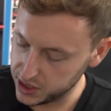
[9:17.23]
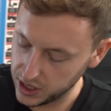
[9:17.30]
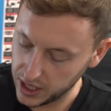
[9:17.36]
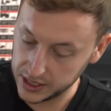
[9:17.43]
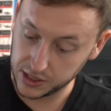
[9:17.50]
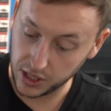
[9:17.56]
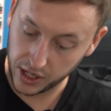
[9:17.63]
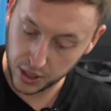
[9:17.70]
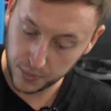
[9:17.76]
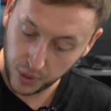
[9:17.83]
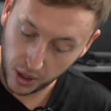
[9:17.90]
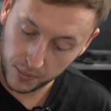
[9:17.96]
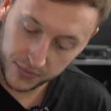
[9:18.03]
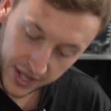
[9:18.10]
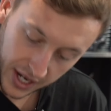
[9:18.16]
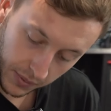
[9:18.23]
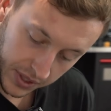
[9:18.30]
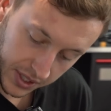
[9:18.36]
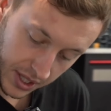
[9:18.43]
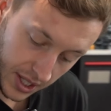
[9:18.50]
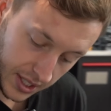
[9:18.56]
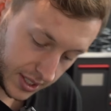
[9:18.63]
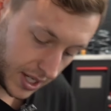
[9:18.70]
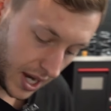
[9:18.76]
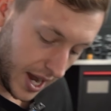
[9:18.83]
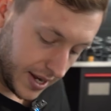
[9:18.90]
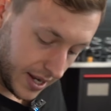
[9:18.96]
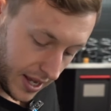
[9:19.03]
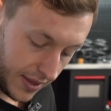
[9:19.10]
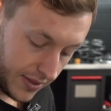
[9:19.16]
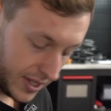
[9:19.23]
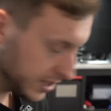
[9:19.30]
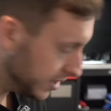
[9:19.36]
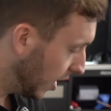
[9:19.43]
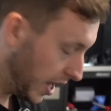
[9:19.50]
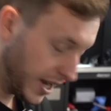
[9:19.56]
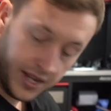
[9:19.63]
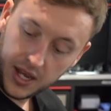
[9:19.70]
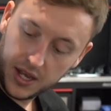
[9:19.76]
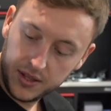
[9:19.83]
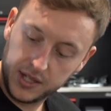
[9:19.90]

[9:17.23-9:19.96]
So I started at the bottom, then I went to this side and this side.